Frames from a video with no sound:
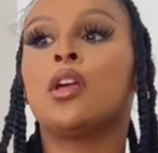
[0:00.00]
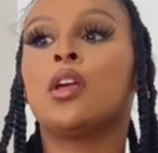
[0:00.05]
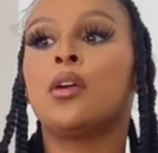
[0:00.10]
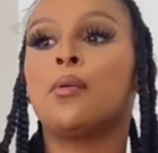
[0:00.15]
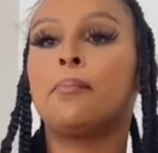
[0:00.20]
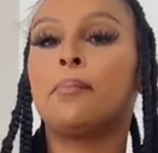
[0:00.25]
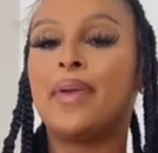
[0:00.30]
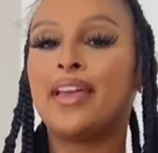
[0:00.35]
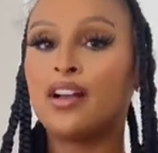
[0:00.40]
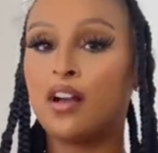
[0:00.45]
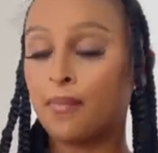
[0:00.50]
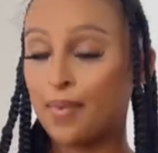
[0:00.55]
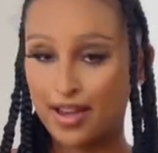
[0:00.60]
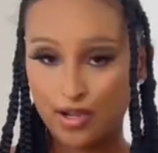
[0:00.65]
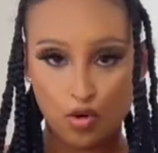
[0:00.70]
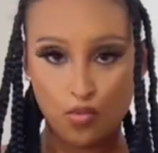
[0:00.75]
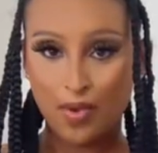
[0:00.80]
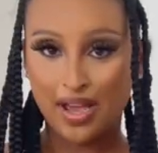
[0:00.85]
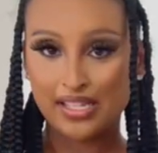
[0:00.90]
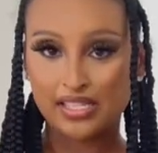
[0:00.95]
makeup I
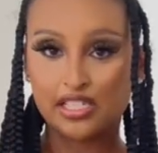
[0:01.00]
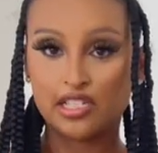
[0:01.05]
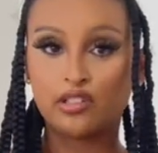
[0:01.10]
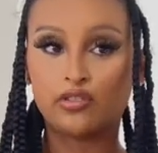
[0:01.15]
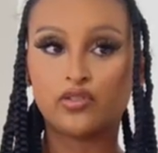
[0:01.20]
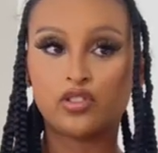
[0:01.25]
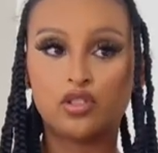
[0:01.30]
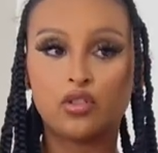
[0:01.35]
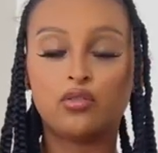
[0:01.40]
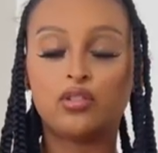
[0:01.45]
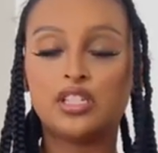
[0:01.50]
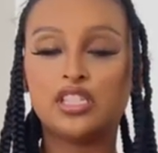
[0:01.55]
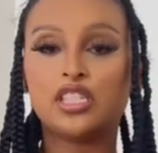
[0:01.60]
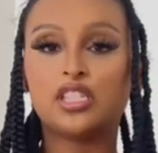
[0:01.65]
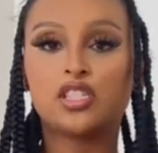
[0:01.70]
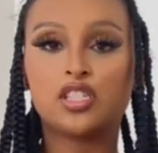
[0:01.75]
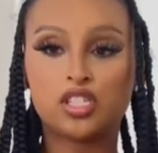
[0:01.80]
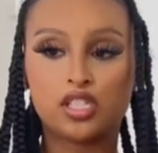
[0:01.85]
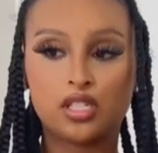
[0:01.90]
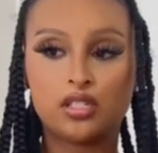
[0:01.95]
do myself. So this is
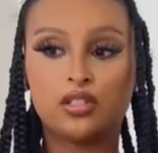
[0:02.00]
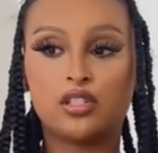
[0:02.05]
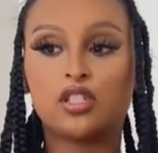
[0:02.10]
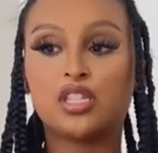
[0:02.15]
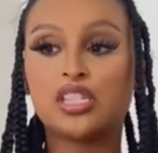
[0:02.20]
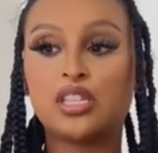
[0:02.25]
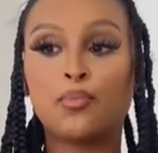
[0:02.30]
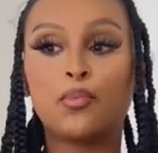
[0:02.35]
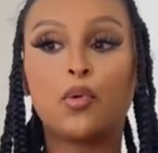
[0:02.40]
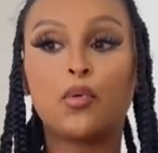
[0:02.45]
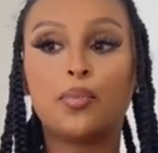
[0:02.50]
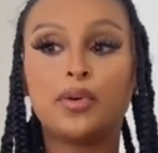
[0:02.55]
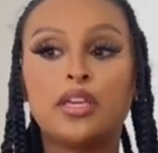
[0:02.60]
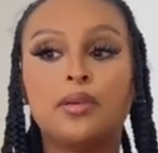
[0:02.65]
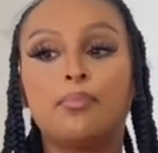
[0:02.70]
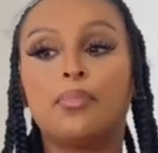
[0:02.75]
just a simple beat,